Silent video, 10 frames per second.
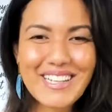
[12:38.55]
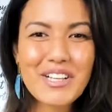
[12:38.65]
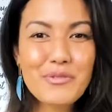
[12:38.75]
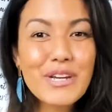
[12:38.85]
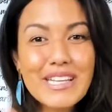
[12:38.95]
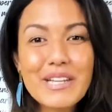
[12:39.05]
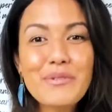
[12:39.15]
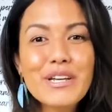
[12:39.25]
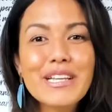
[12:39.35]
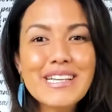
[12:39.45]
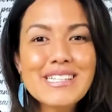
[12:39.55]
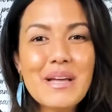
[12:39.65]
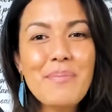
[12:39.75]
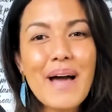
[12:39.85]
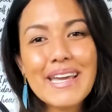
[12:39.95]
Really, really
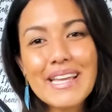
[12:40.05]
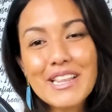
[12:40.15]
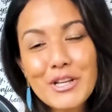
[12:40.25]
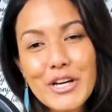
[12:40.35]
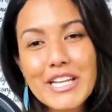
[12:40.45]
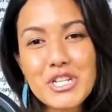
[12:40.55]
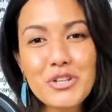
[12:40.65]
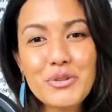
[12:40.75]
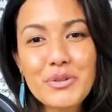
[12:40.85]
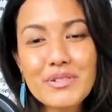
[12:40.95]
step back and look at you.